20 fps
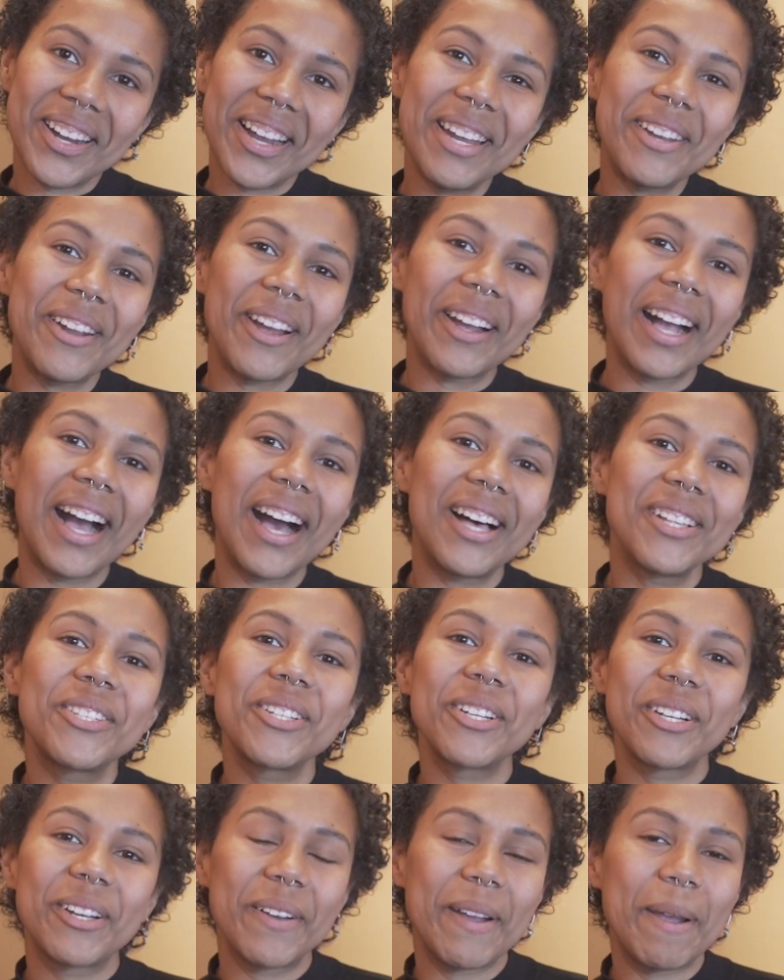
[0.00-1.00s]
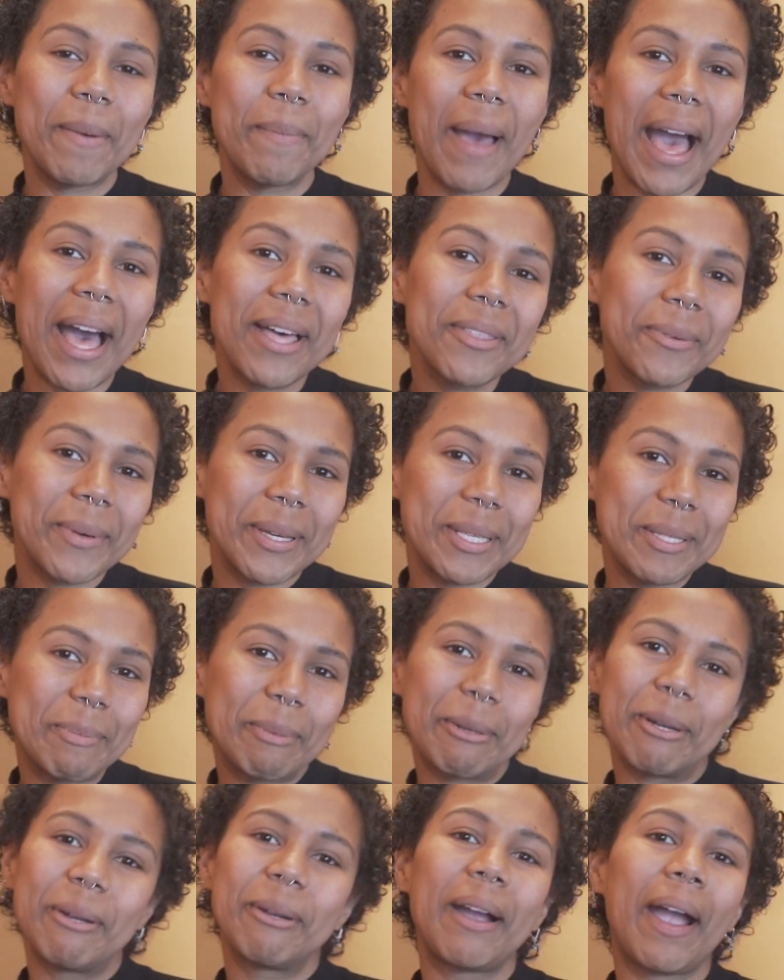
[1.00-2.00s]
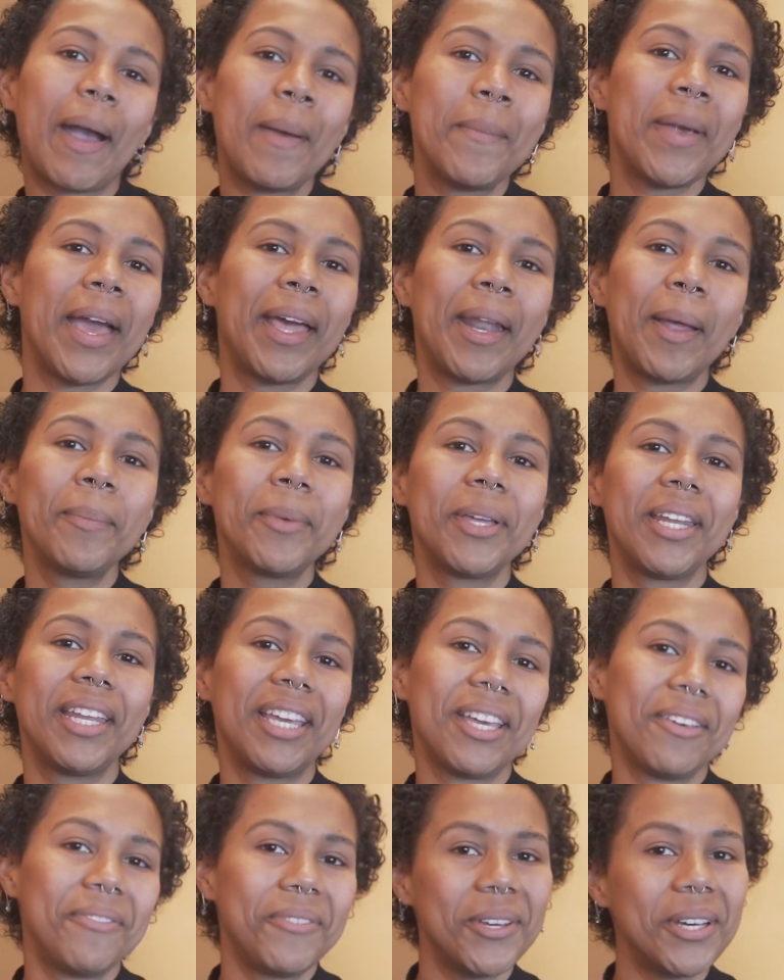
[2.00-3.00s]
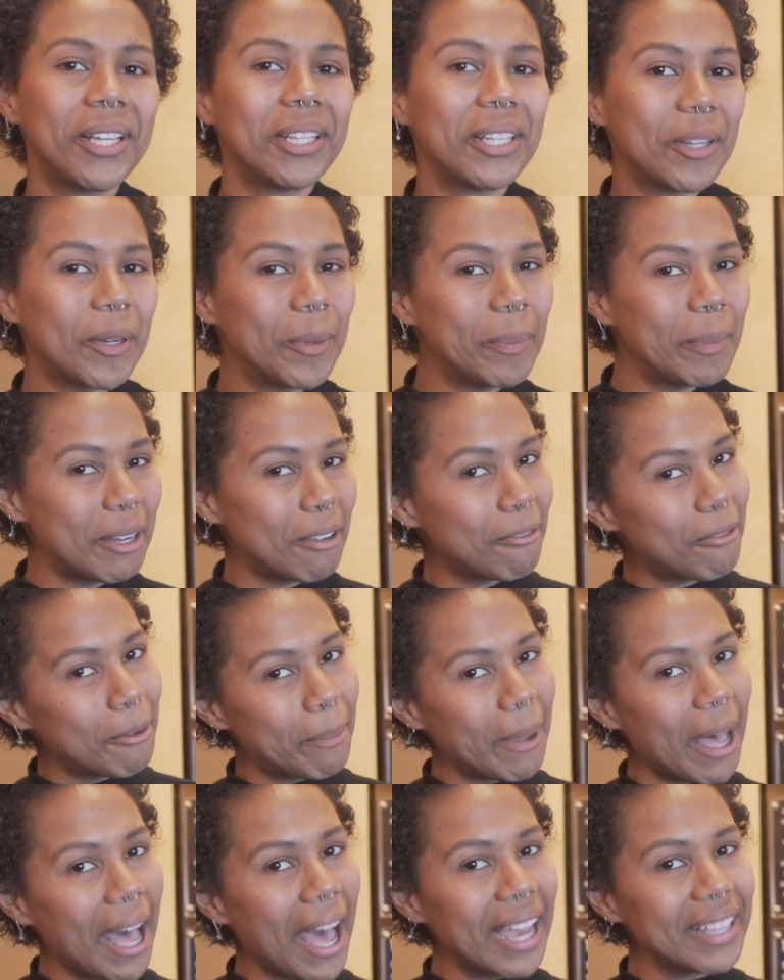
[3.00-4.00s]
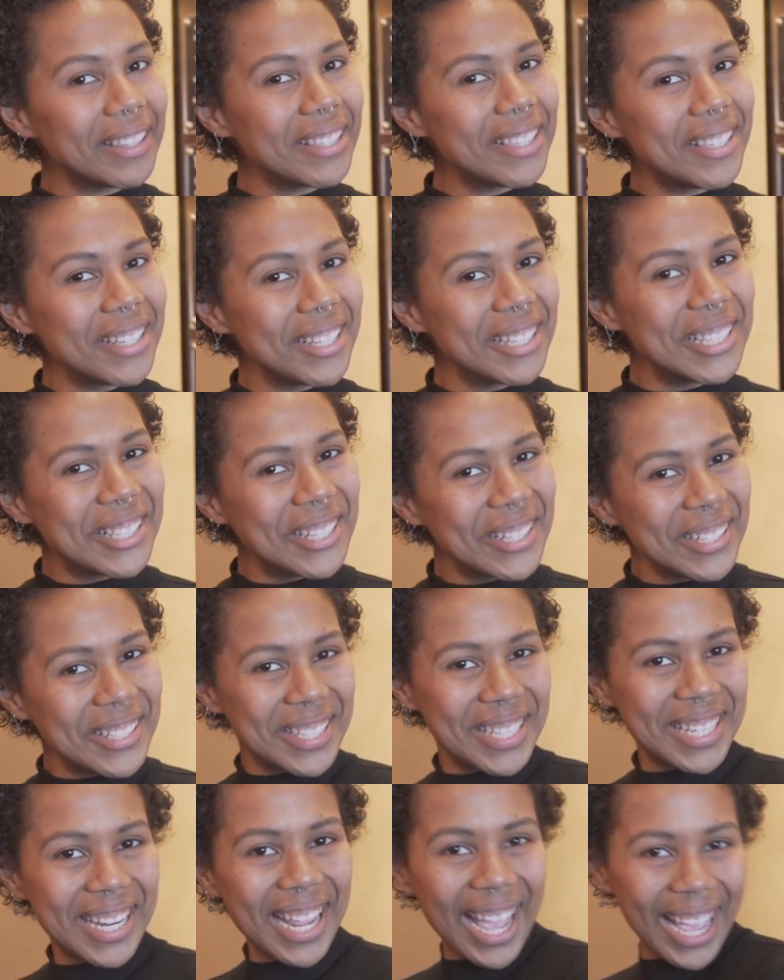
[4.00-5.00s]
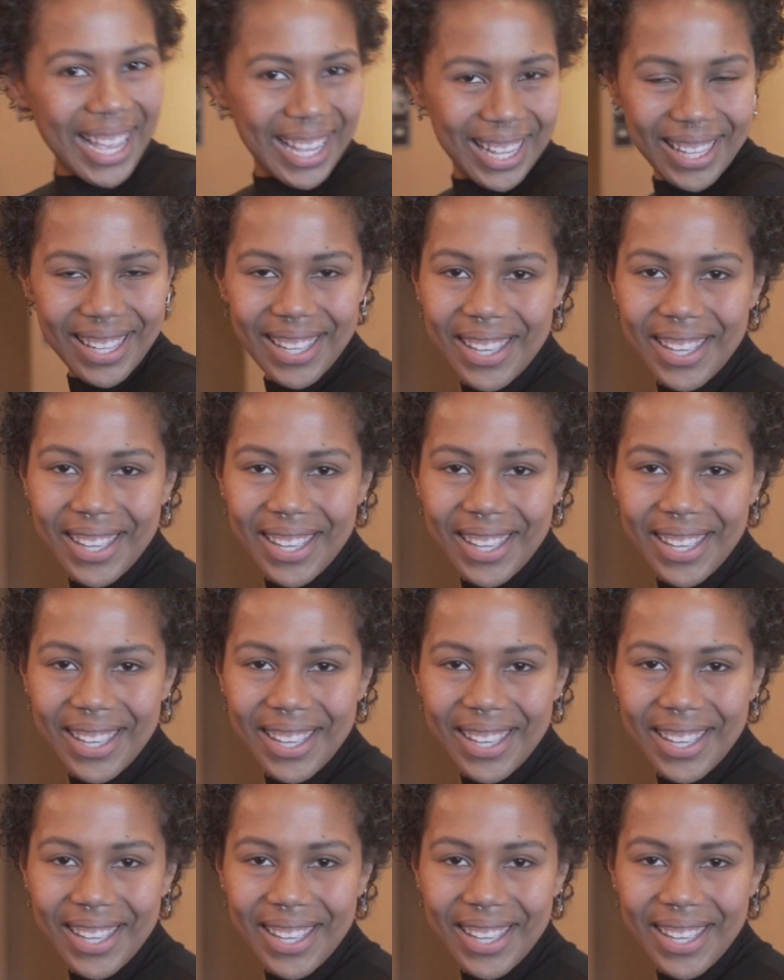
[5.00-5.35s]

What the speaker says: in our Concert Career Pathways program, and I'm going to give you a little bit of a behind-the-scenes look today.